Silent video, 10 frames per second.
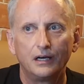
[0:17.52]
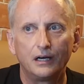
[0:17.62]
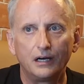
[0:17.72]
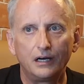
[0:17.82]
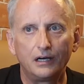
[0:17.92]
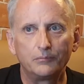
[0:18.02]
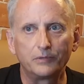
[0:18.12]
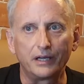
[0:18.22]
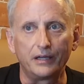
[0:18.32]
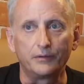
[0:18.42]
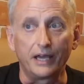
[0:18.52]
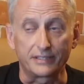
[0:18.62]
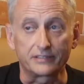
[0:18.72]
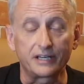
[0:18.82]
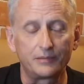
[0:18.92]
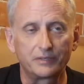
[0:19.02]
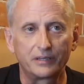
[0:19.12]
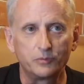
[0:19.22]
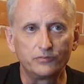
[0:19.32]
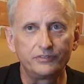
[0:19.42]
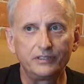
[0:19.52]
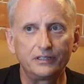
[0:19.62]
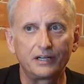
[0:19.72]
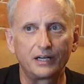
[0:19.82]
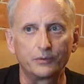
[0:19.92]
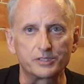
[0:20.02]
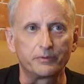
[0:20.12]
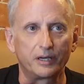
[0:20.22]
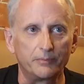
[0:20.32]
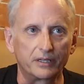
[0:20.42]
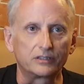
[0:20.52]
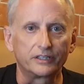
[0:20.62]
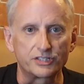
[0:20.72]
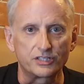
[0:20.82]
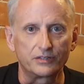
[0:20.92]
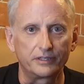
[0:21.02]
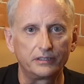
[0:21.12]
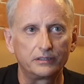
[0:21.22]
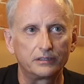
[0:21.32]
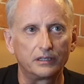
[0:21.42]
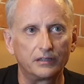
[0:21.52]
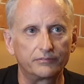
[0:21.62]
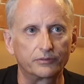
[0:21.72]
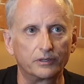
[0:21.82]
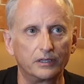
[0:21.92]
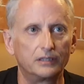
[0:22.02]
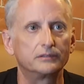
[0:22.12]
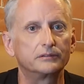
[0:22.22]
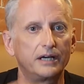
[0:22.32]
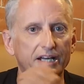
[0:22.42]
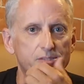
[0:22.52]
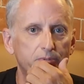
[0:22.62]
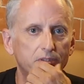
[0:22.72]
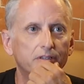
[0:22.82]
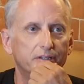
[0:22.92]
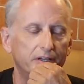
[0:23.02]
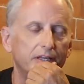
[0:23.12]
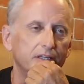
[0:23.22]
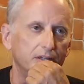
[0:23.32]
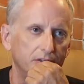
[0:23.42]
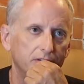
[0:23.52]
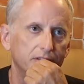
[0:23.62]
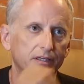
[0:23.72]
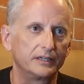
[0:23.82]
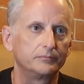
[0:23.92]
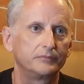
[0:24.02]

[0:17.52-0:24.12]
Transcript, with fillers: Um, at the time that I moved here, I was biomedical engineering uh, for a hospital wow. in Connecticut. Yeah.